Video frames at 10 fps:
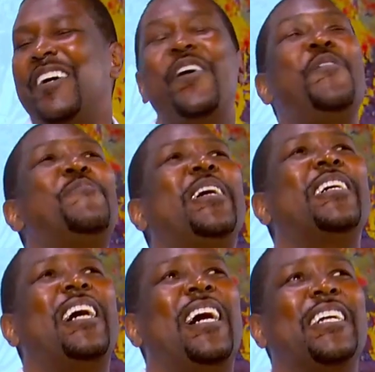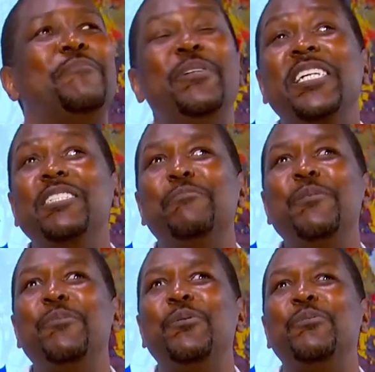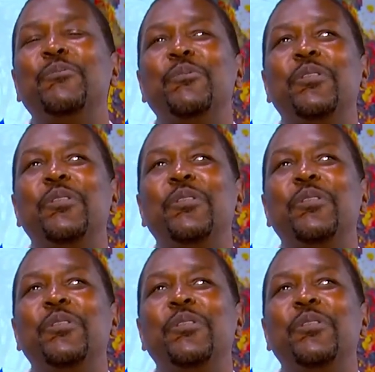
Oh my God! Because people